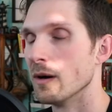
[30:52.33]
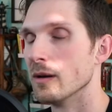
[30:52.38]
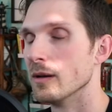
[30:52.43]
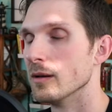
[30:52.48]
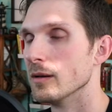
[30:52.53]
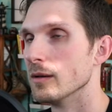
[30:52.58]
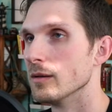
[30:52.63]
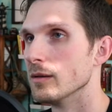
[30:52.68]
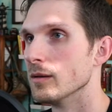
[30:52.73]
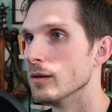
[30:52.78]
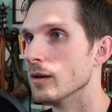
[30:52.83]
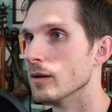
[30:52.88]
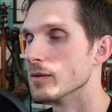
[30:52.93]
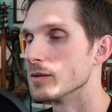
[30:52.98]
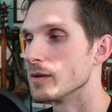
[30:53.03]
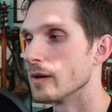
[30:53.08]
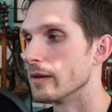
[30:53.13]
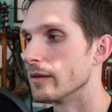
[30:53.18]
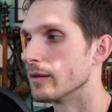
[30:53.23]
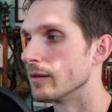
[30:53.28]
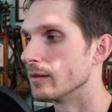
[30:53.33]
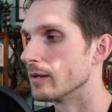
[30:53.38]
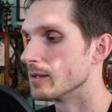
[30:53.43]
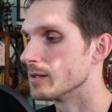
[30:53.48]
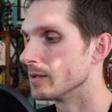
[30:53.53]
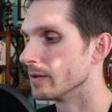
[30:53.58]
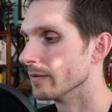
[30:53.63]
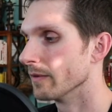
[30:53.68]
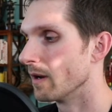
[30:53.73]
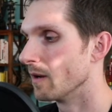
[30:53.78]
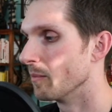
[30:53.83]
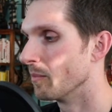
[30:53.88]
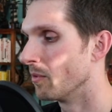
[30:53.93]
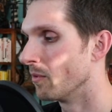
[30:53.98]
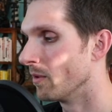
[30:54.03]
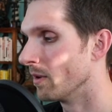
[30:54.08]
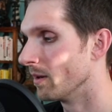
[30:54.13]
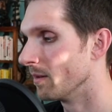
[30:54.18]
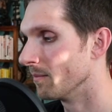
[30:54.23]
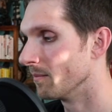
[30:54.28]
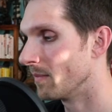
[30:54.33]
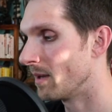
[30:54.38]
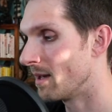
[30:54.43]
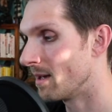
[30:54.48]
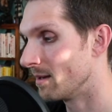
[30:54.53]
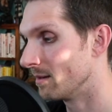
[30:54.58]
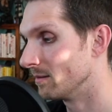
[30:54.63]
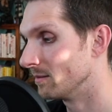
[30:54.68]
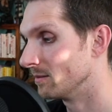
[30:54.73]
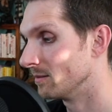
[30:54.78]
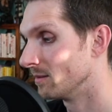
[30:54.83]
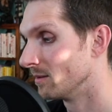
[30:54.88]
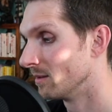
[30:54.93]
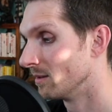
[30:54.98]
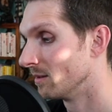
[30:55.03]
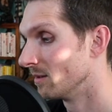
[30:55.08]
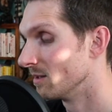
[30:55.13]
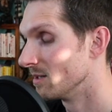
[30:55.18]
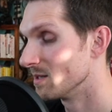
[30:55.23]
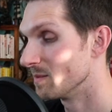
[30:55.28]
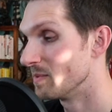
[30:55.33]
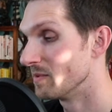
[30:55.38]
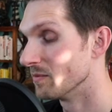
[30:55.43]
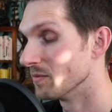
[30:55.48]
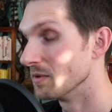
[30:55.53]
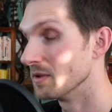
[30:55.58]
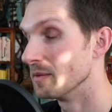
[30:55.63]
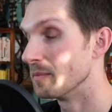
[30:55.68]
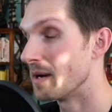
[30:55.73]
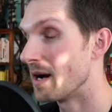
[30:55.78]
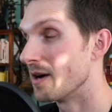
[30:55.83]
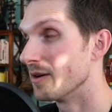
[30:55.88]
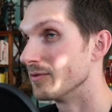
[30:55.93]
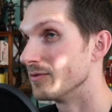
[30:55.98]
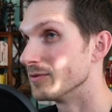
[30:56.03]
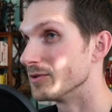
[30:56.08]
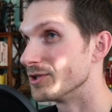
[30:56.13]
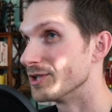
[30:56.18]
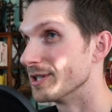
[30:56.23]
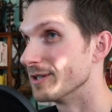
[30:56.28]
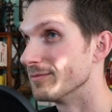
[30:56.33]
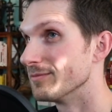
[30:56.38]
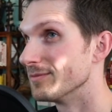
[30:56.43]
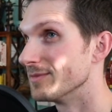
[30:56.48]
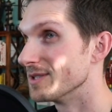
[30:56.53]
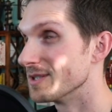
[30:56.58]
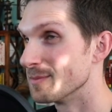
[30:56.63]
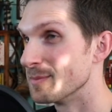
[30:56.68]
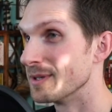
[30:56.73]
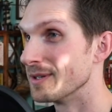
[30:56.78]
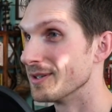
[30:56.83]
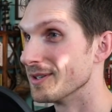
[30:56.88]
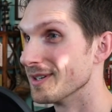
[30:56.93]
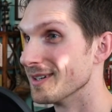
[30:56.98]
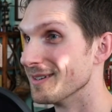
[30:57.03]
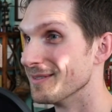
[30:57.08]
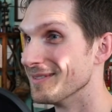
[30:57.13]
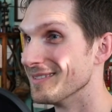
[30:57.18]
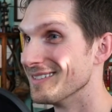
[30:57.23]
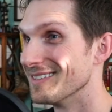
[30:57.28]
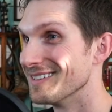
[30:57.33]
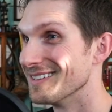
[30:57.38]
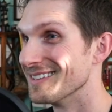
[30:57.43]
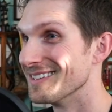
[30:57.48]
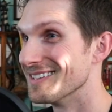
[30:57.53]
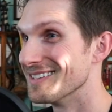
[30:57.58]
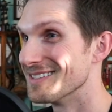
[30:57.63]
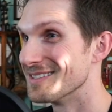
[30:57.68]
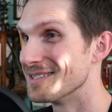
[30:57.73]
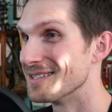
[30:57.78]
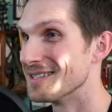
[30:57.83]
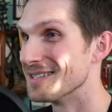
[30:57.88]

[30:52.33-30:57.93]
on it, you know. So I think that's a great point. Man, it's been really powerful, Chip. This has been good. It's